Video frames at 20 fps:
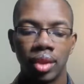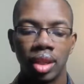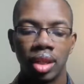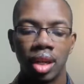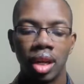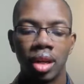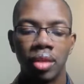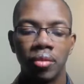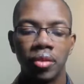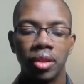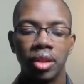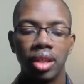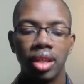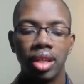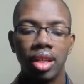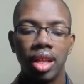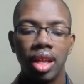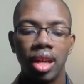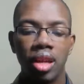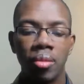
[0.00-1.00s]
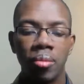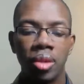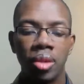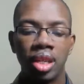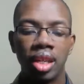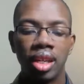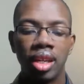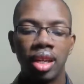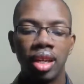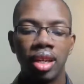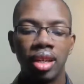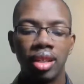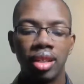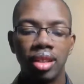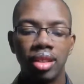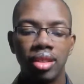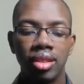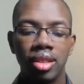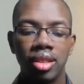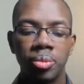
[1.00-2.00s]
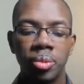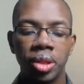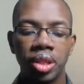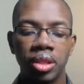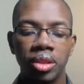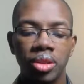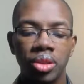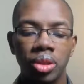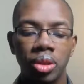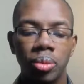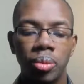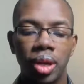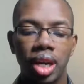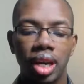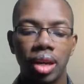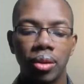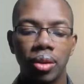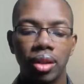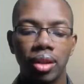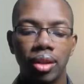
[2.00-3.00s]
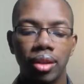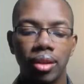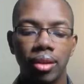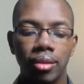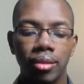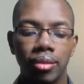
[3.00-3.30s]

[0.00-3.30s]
Covering them in healing spiritual power.